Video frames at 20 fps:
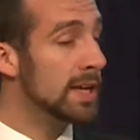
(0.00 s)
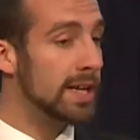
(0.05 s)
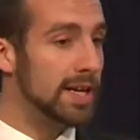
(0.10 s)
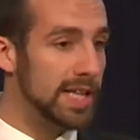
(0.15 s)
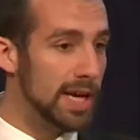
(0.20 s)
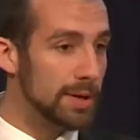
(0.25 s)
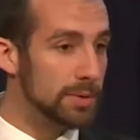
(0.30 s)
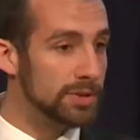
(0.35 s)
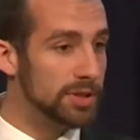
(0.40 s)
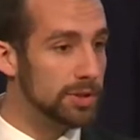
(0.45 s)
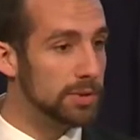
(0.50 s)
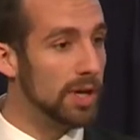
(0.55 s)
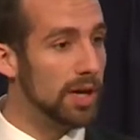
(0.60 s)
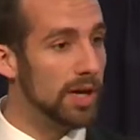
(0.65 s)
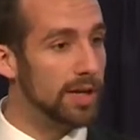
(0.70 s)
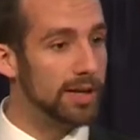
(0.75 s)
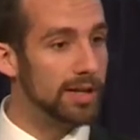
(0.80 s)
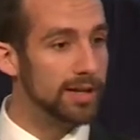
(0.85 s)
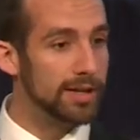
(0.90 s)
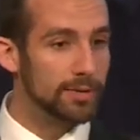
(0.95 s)
and that was
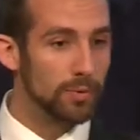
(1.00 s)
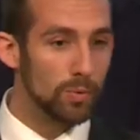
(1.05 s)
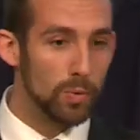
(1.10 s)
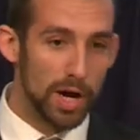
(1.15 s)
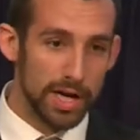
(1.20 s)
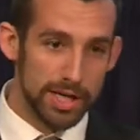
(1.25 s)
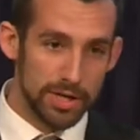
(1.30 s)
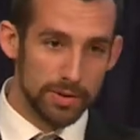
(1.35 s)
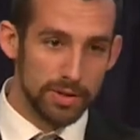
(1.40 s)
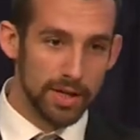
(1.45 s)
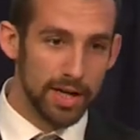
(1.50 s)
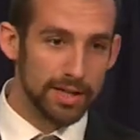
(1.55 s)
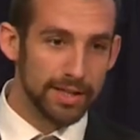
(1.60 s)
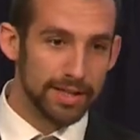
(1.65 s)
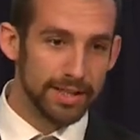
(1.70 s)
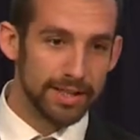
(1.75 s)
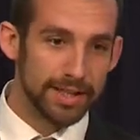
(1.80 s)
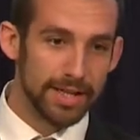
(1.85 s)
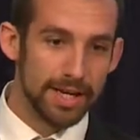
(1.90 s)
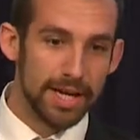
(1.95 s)
Uganda. Why
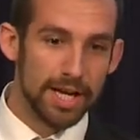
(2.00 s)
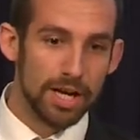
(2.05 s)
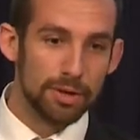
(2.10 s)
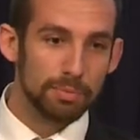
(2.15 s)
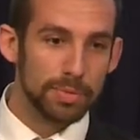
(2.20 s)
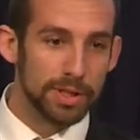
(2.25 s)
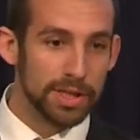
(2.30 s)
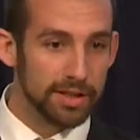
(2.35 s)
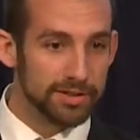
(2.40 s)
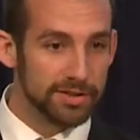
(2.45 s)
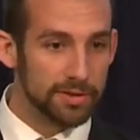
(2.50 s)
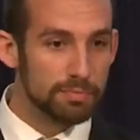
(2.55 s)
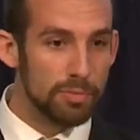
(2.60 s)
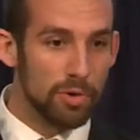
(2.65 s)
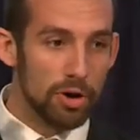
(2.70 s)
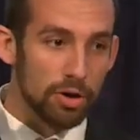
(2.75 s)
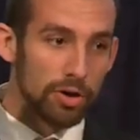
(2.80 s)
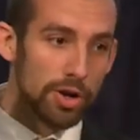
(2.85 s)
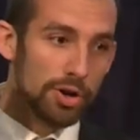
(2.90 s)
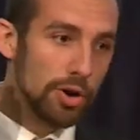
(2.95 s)
Uganda? Because of
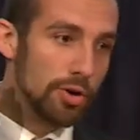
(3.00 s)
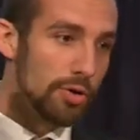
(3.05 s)
Margaret